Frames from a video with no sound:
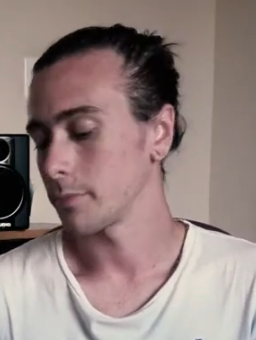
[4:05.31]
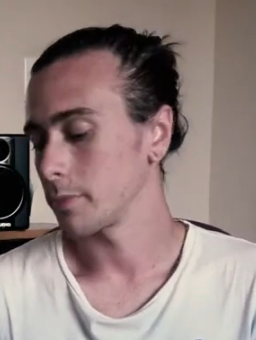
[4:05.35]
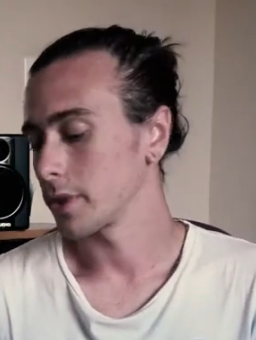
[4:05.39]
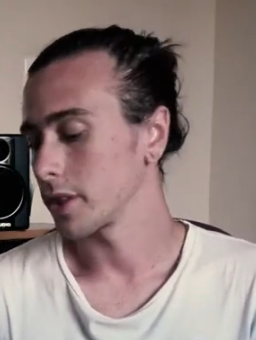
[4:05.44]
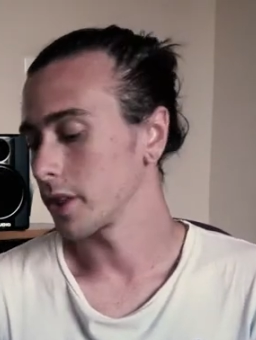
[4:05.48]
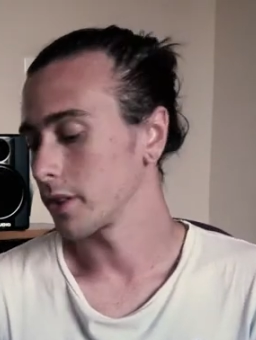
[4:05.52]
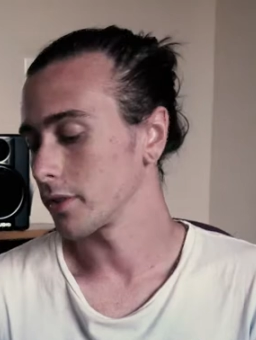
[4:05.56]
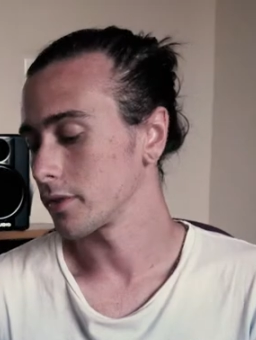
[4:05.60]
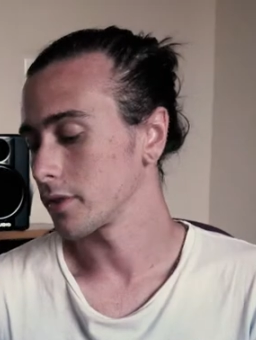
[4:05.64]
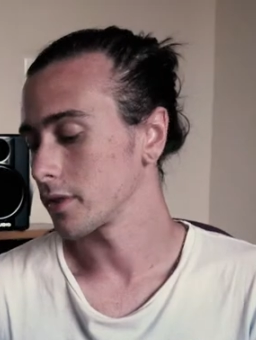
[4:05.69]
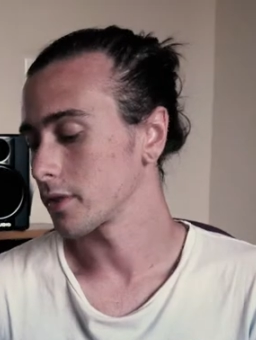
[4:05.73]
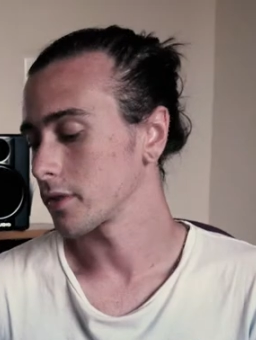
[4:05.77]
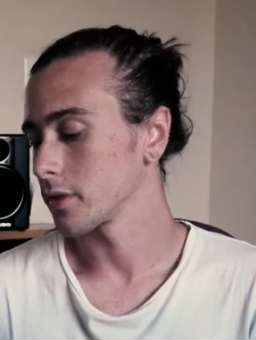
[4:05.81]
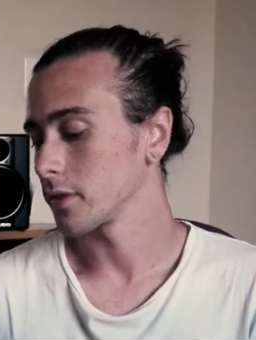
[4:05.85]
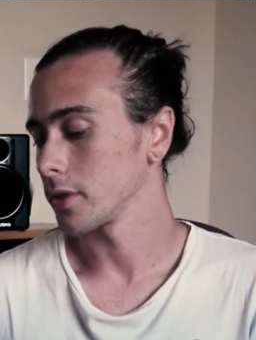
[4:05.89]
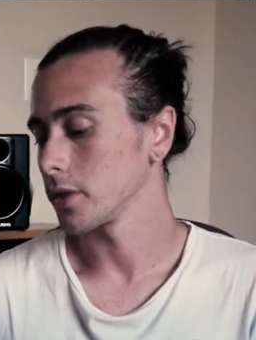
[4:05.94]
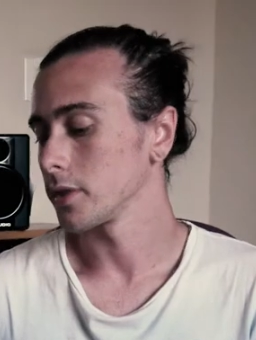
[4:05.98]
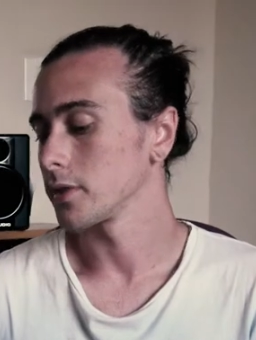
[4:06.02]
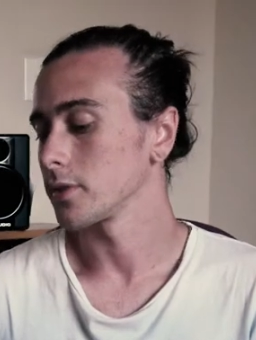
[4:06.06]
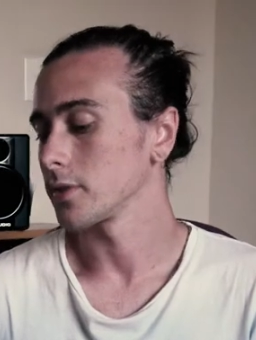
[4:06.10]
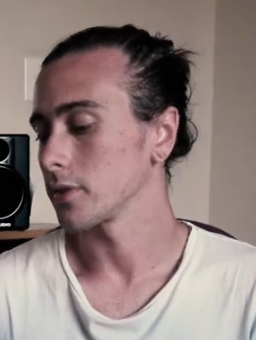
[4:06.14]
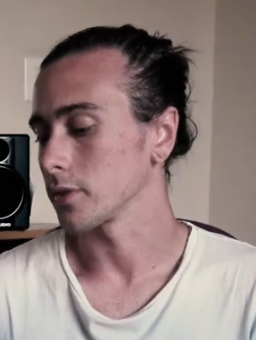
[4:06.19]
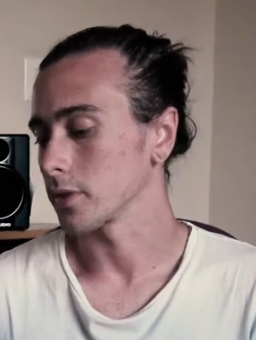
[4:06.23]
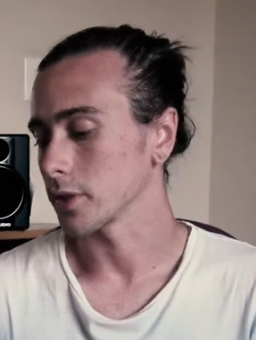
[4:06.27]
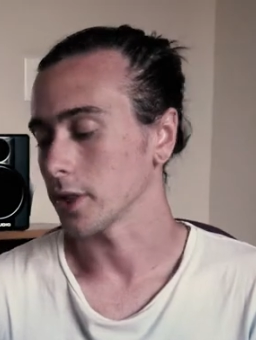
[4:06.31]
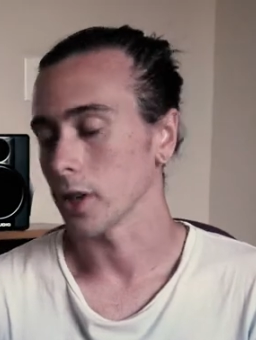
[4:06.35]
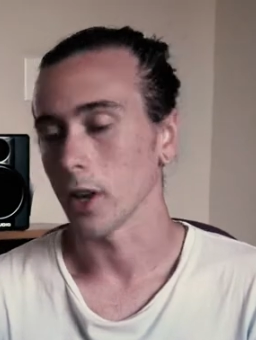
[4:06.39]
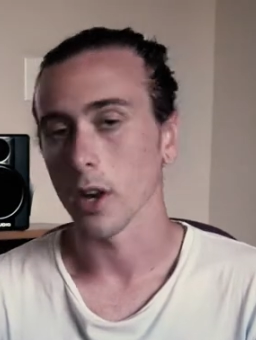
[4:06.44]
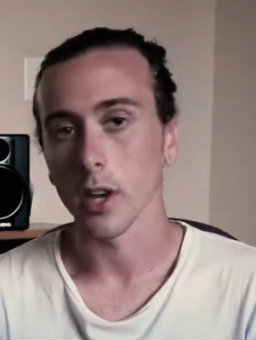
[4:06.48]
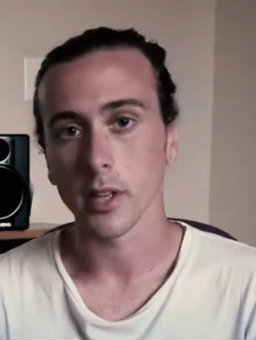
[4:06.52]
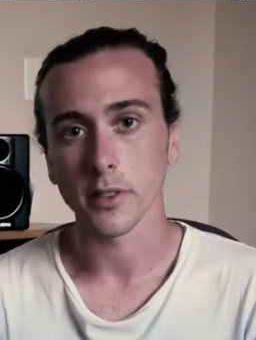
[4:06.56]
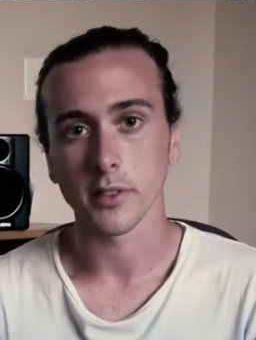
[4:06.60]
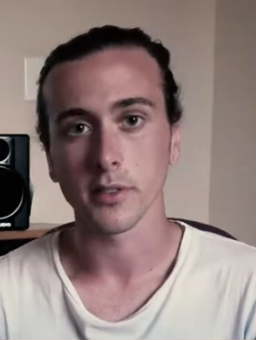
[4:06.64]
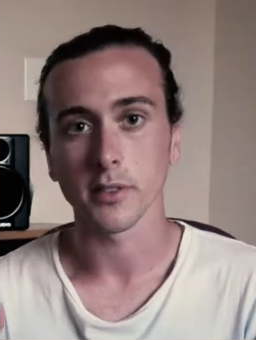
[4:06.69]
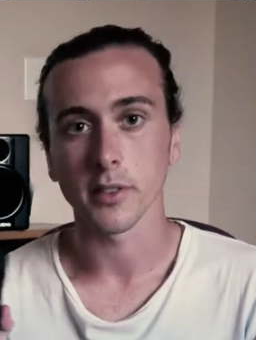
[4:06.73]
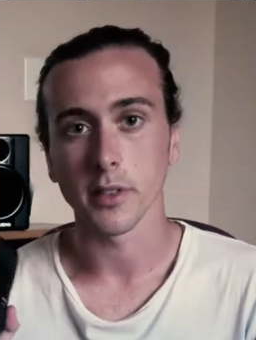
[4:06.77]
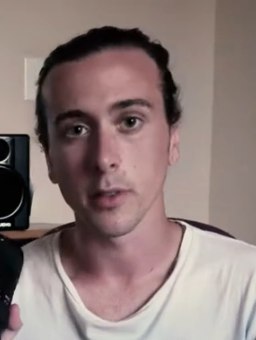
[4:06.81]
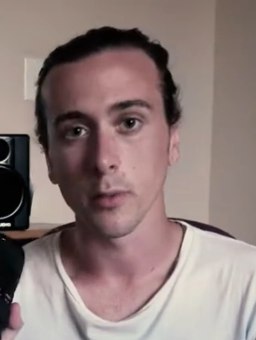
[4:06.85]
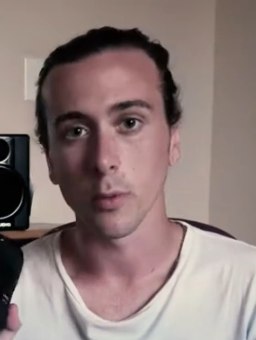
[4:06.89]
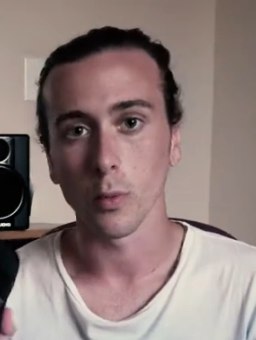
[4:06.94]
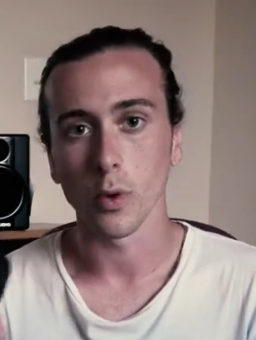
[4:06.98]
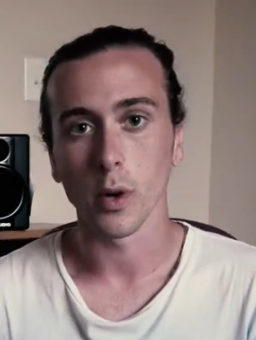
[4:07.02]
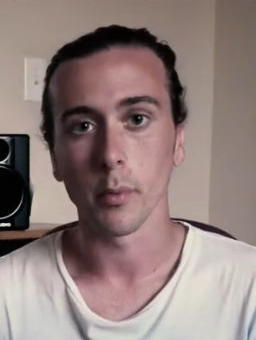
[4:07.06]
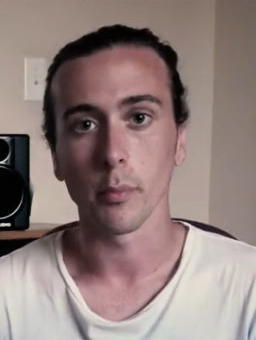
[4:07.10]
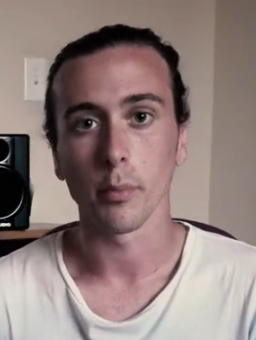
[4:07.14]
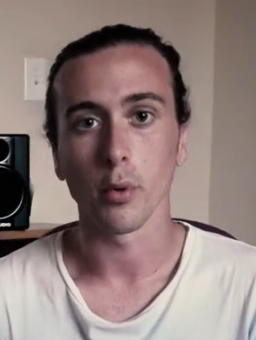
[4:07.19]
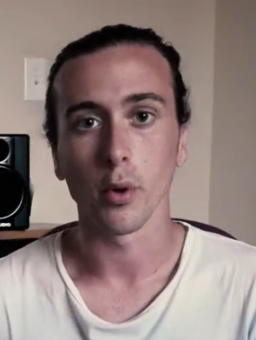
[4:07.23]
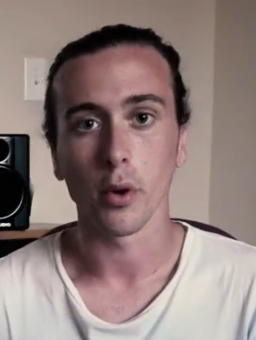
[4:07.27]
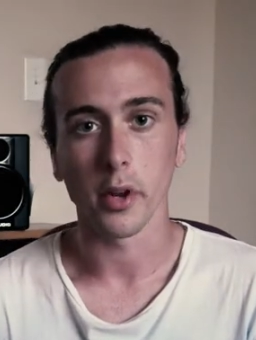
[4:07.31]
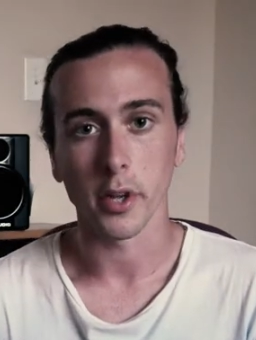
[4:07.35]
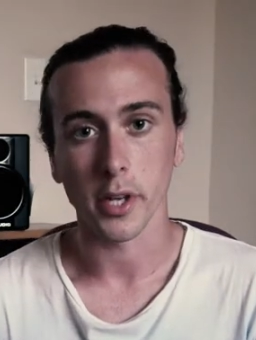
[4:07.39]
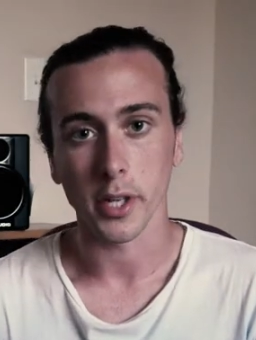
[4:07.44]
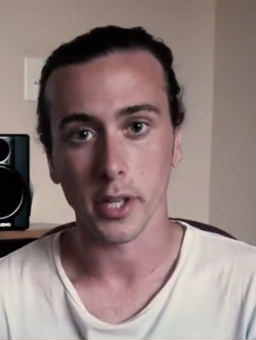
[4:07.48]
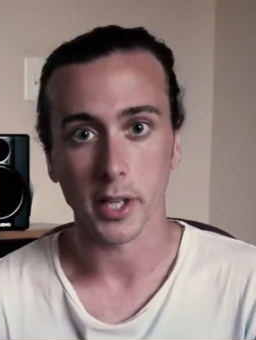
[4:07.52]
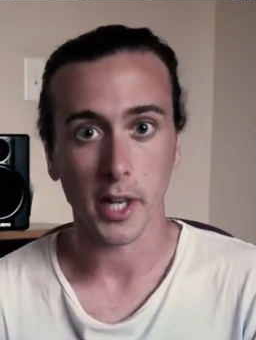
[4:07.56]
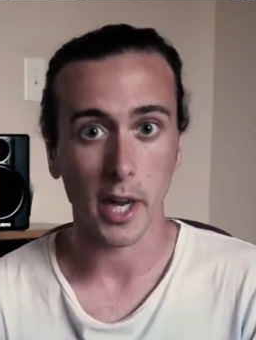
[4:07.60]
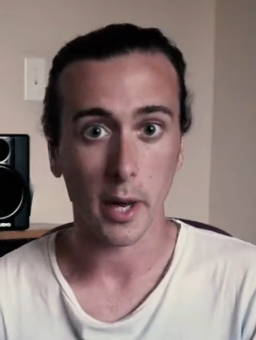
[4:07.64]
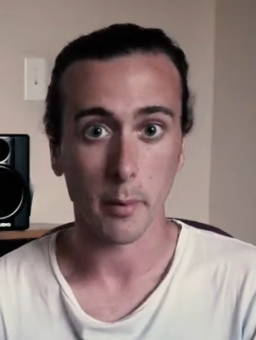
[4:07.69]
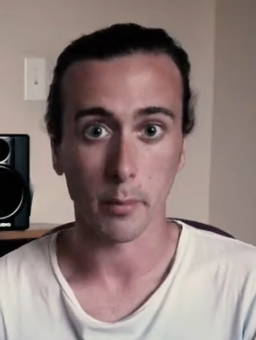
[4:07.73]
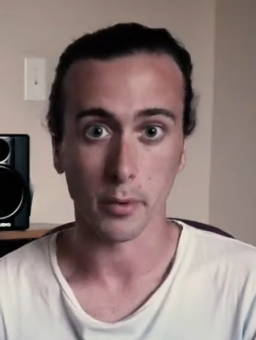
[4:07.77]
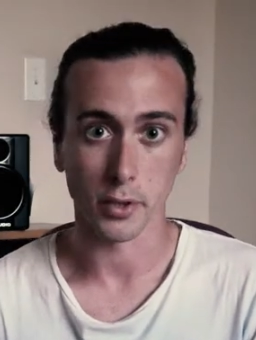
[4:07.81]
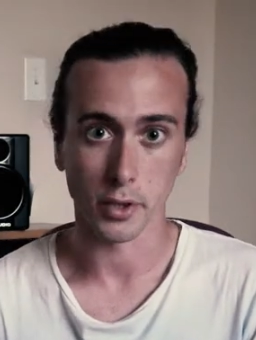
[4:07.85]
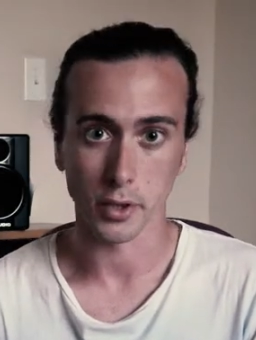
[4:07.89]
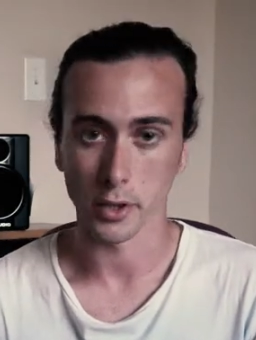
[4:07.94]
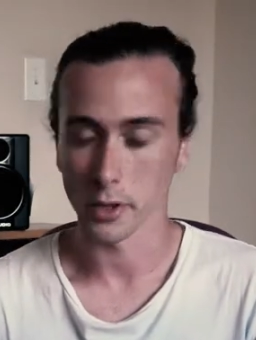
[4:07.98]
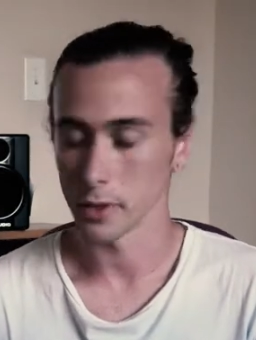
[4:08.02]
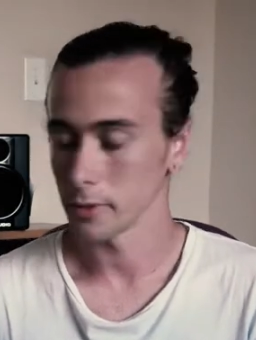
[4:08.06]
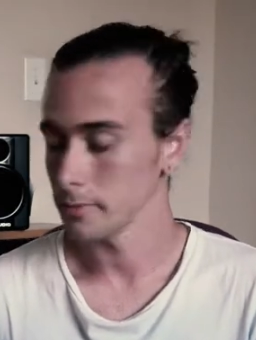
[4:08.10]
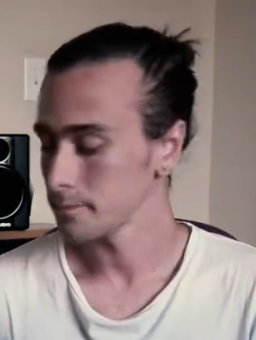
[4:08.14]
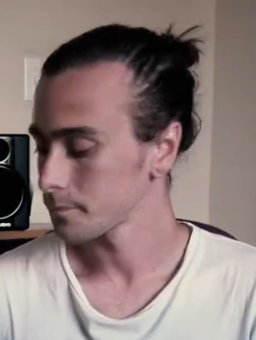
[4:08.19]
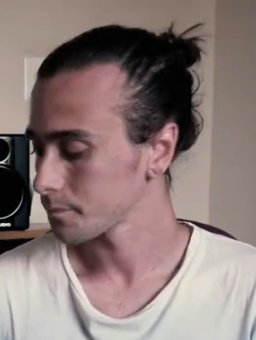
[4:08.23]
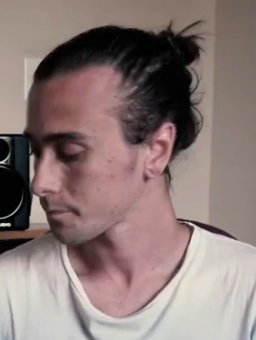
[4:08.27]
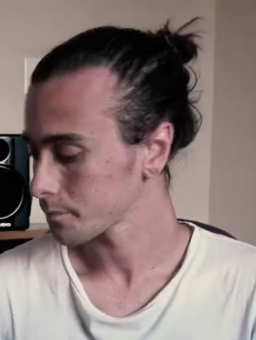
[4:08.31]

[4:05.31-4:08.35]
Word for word: because this lens is a constant one point eight aperture.